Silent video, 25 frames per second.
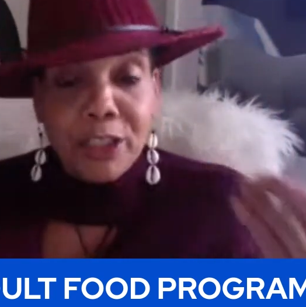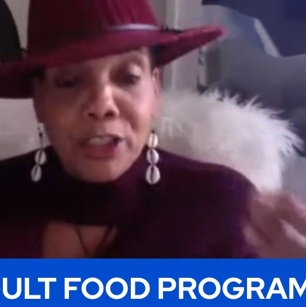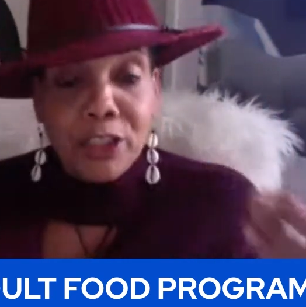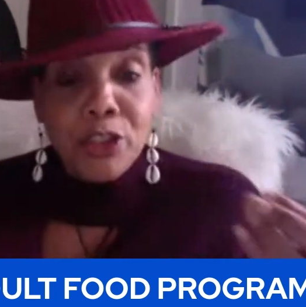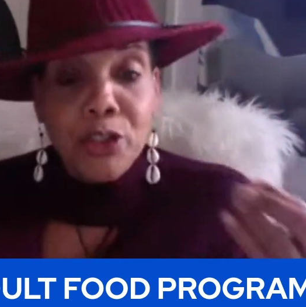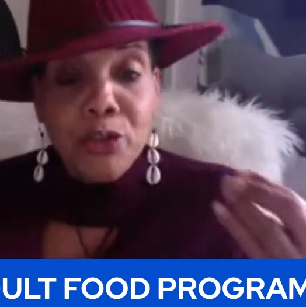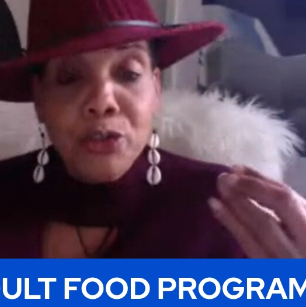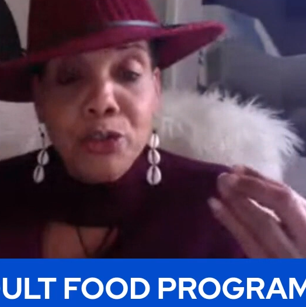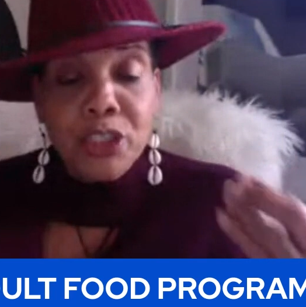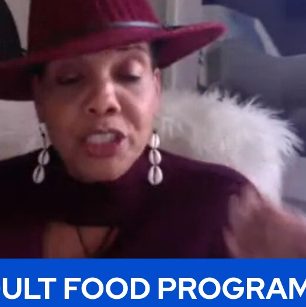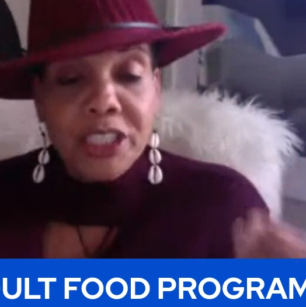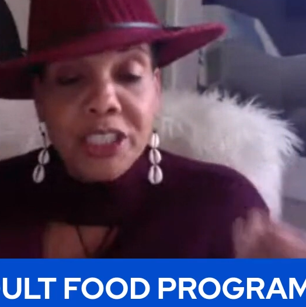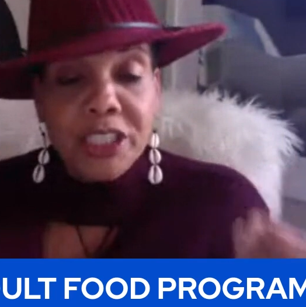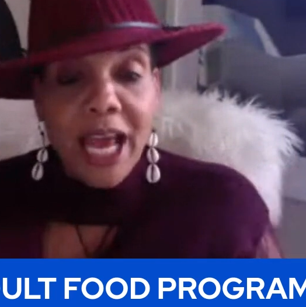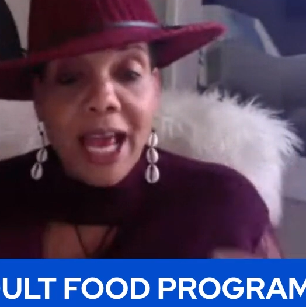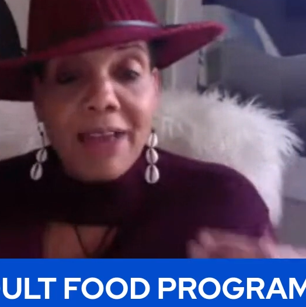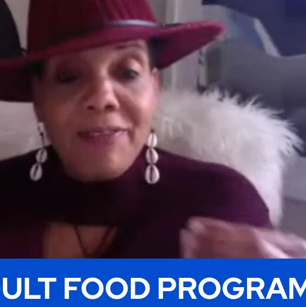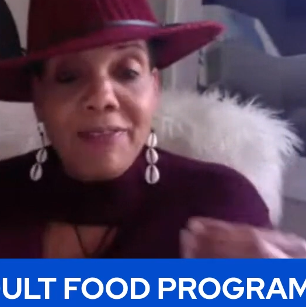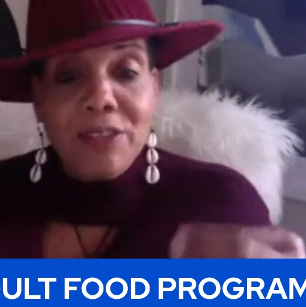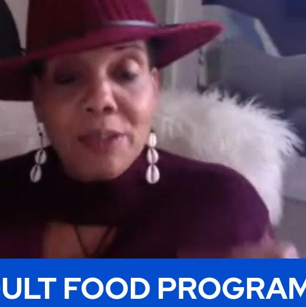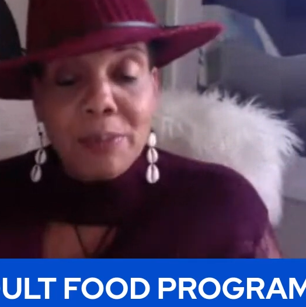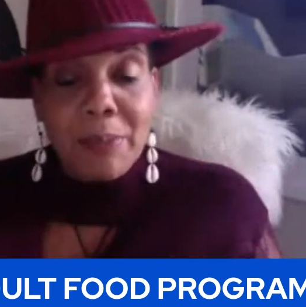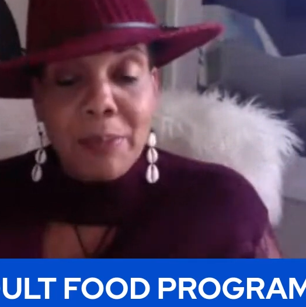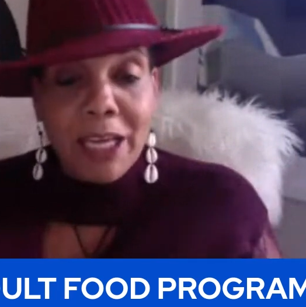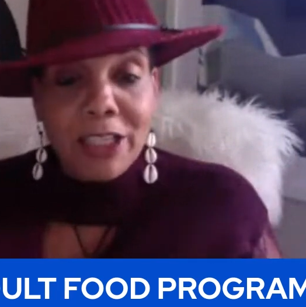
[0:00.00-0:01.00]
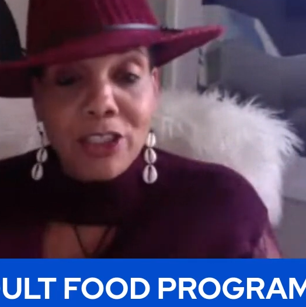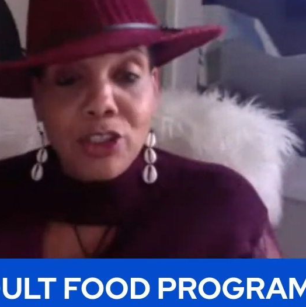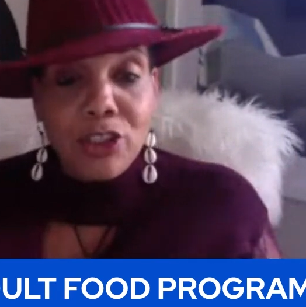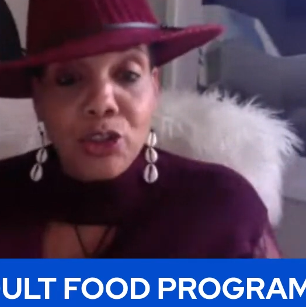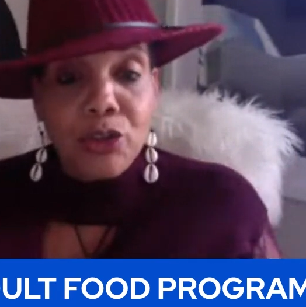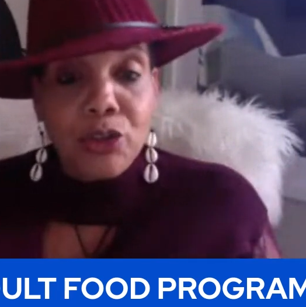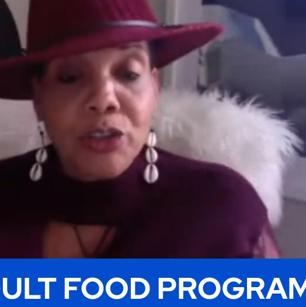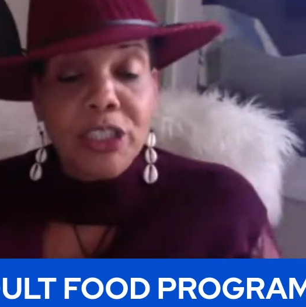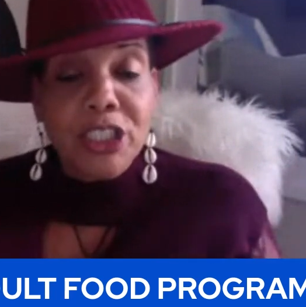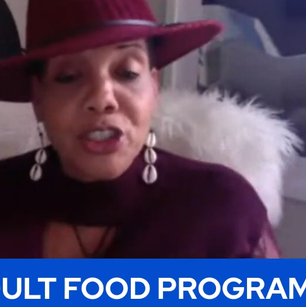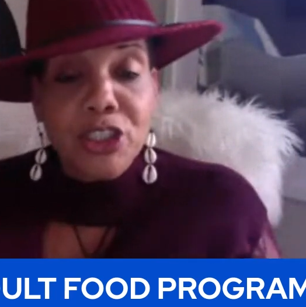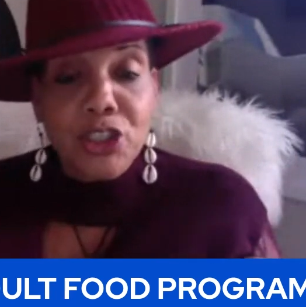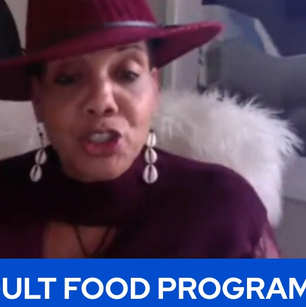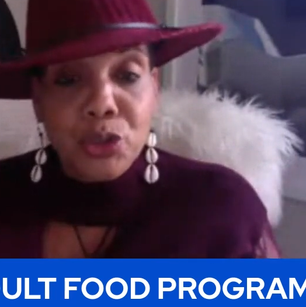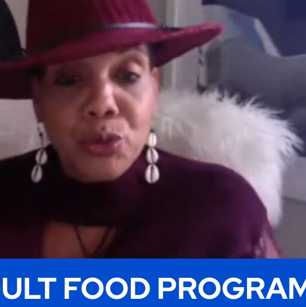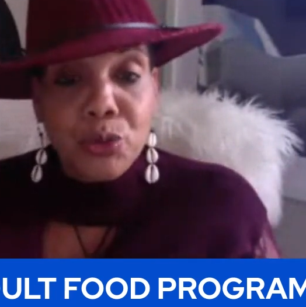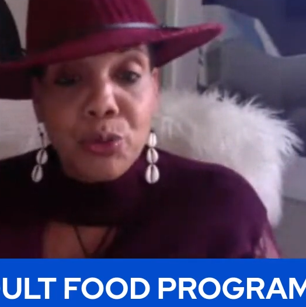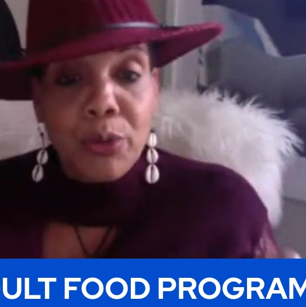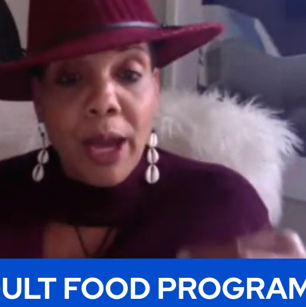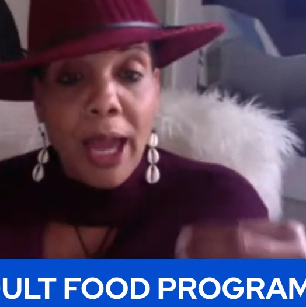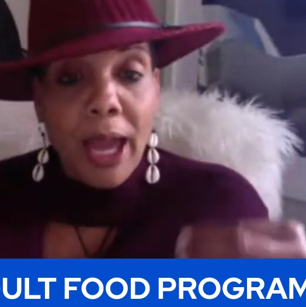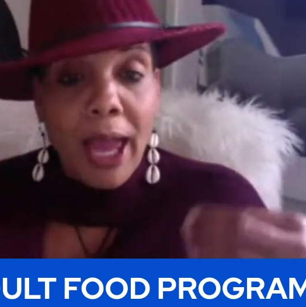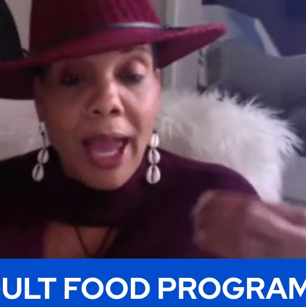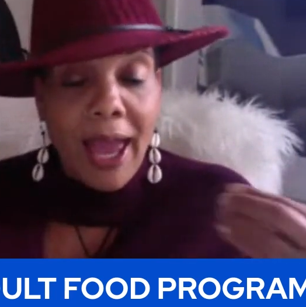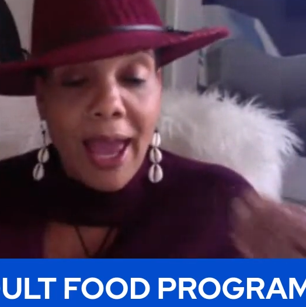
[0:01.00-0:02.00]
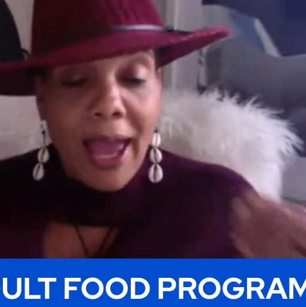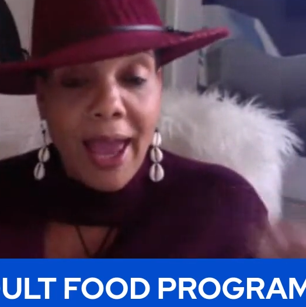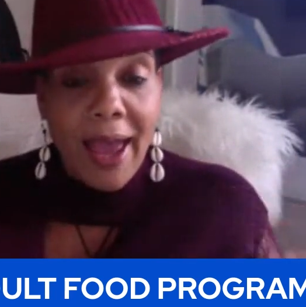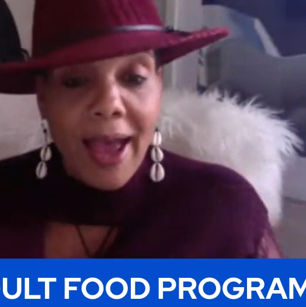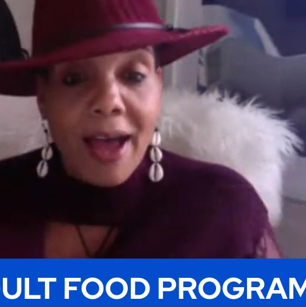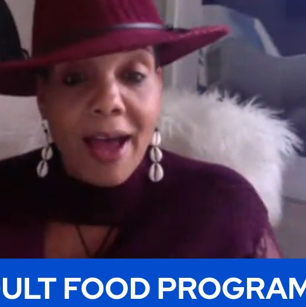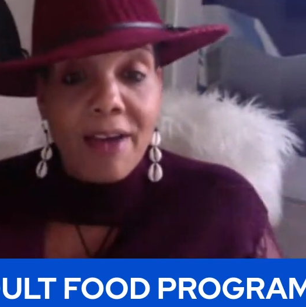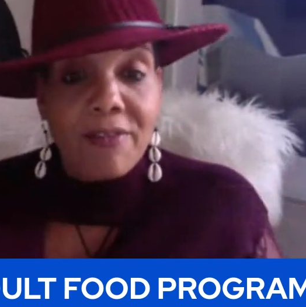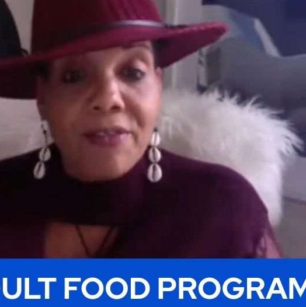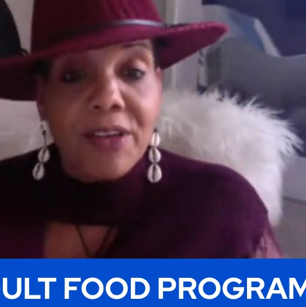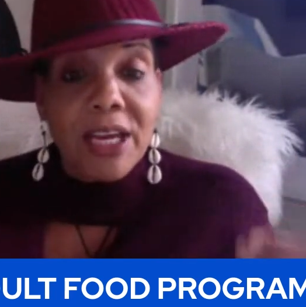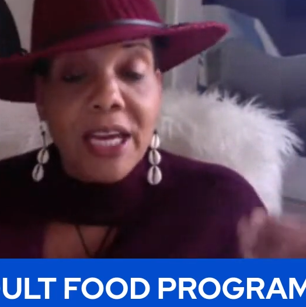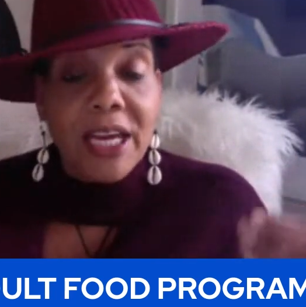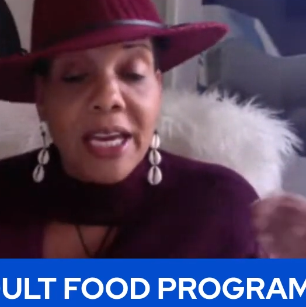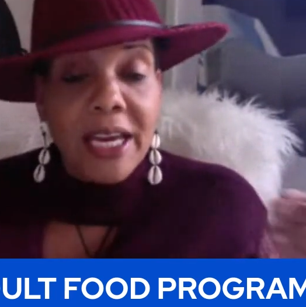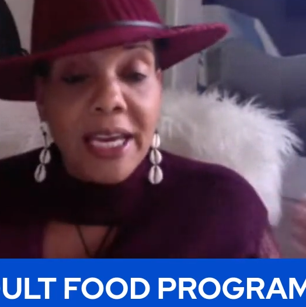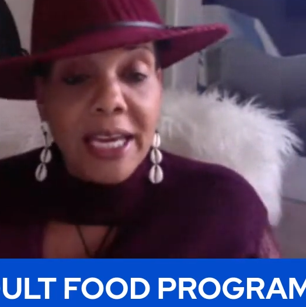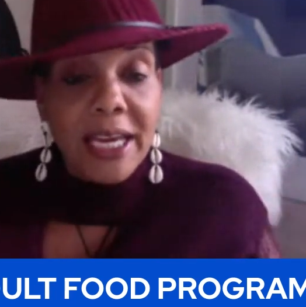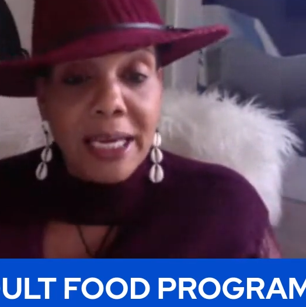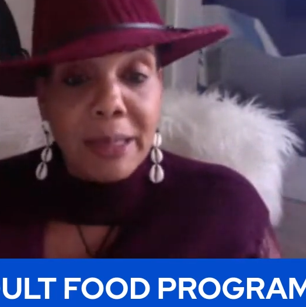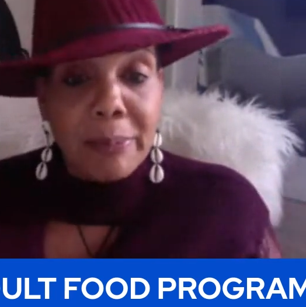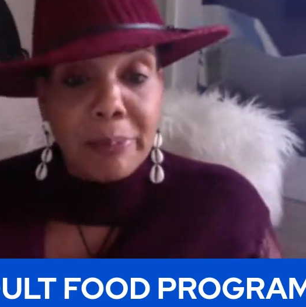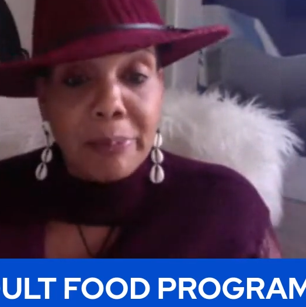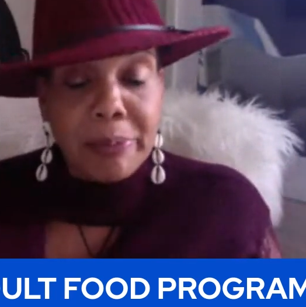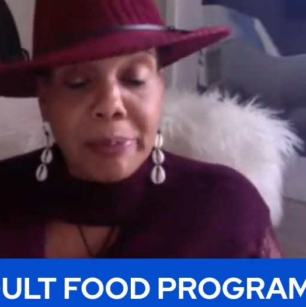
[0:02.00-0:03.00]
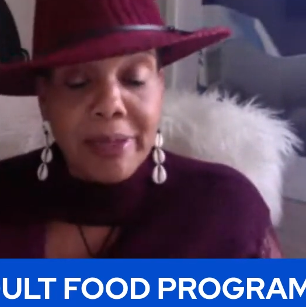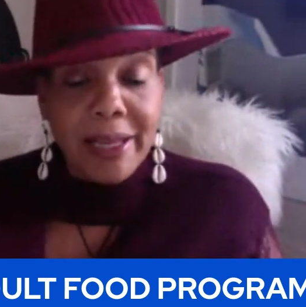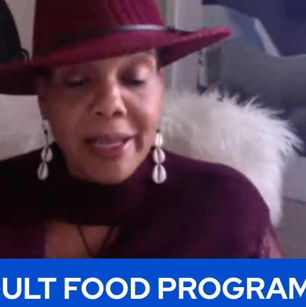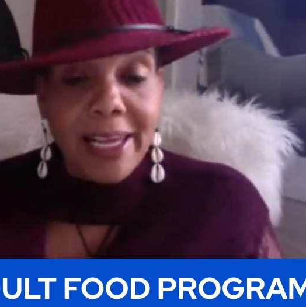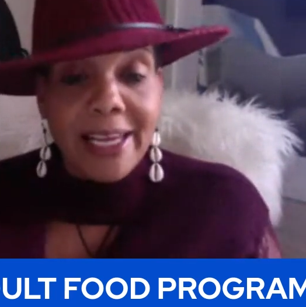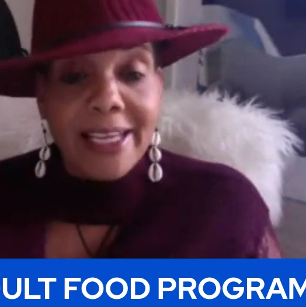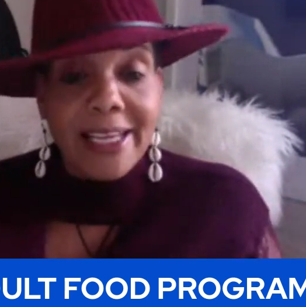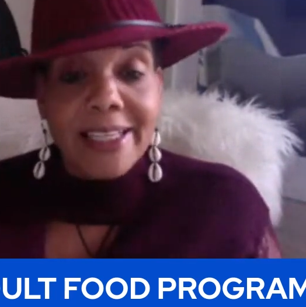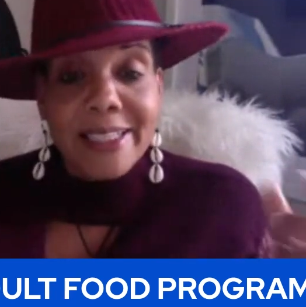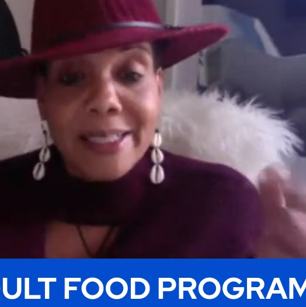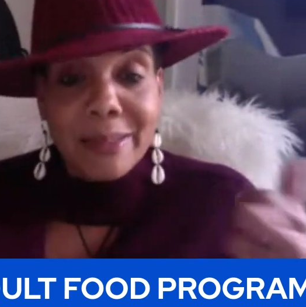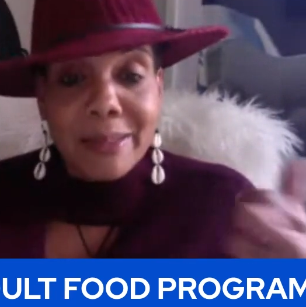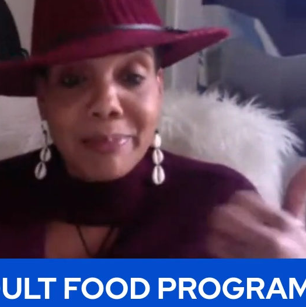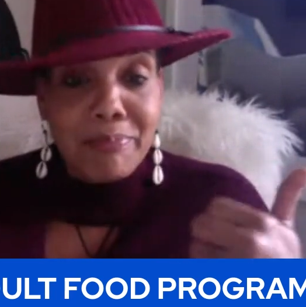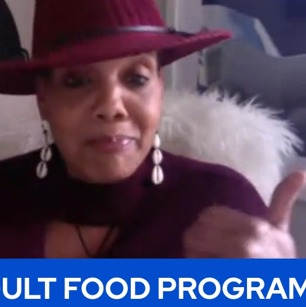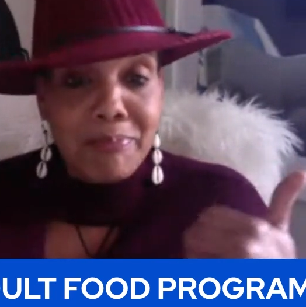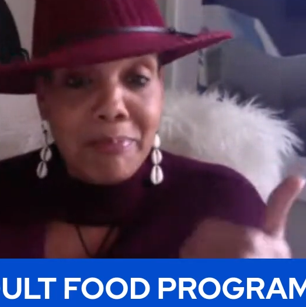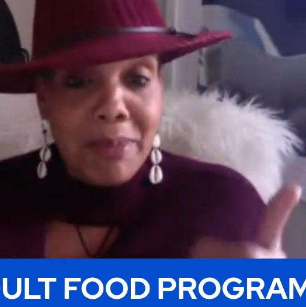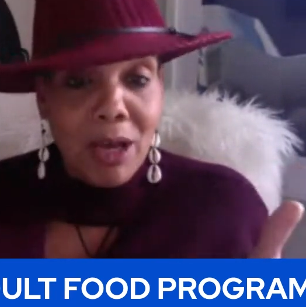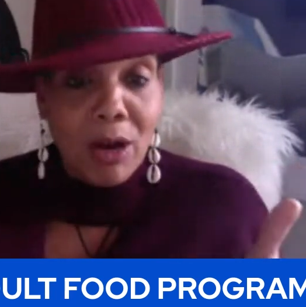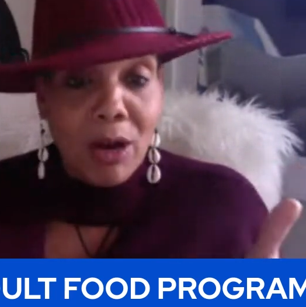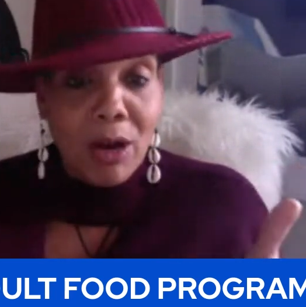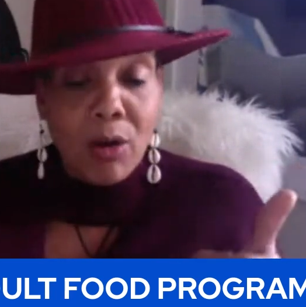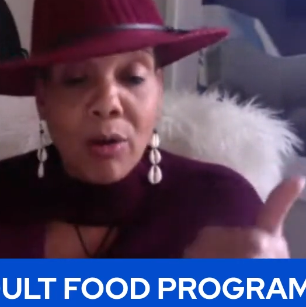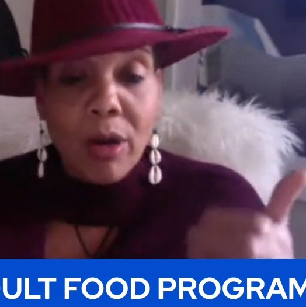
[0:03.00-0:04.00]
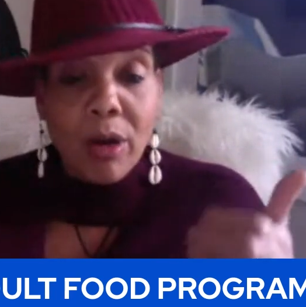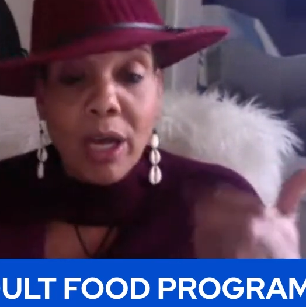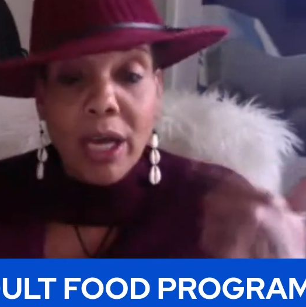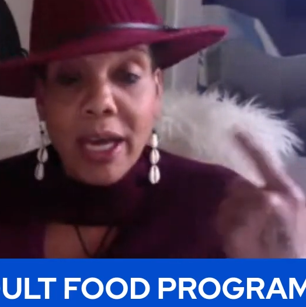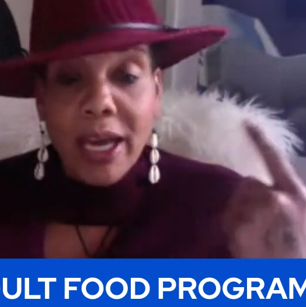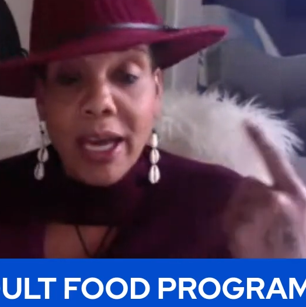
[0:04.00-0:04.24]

You just have to make sure that you have in place milk,